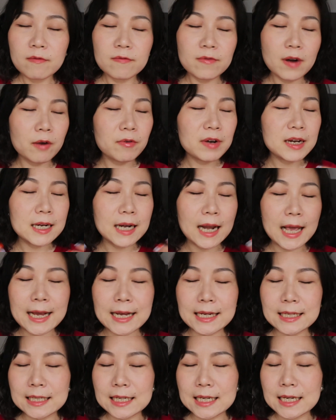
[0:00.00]
very
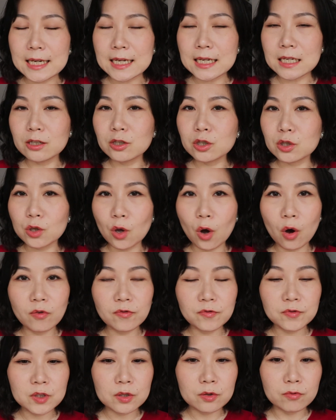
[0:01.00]
lady,
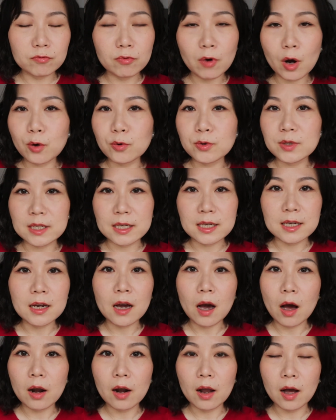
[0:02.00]
soft, rosy
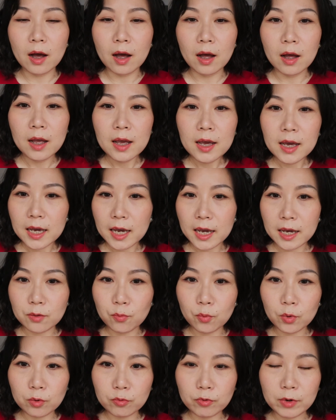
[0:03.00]
color.
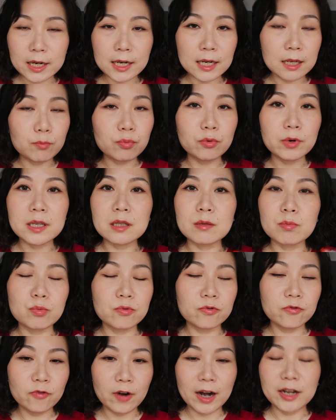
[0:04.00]
It will really bring the
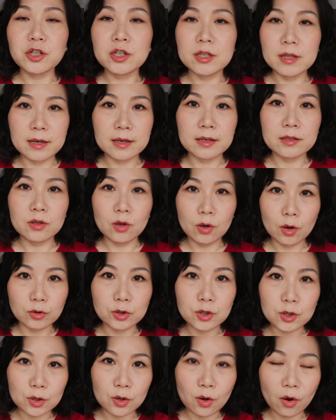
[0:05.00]
freshness
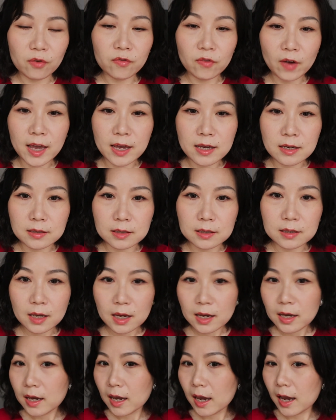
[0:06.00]
onto your face.
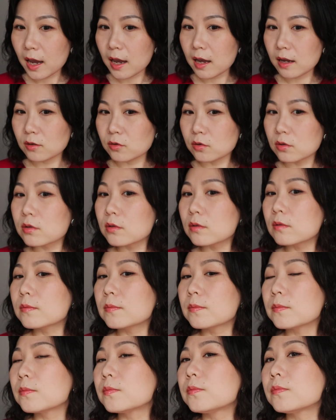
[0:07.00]
And
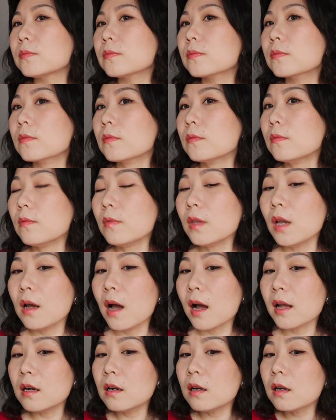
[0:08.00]

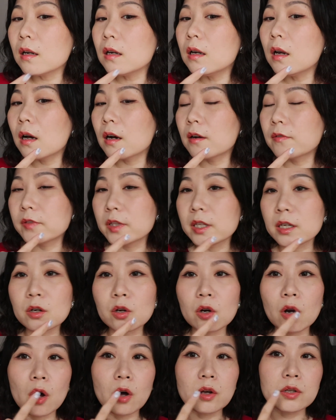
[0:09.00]
I love the
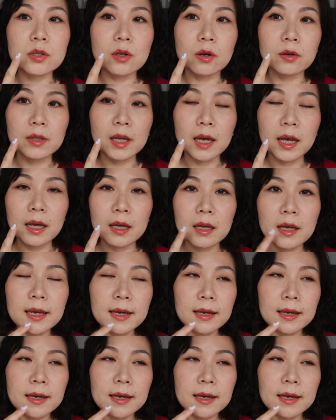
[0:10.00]
gloss on it.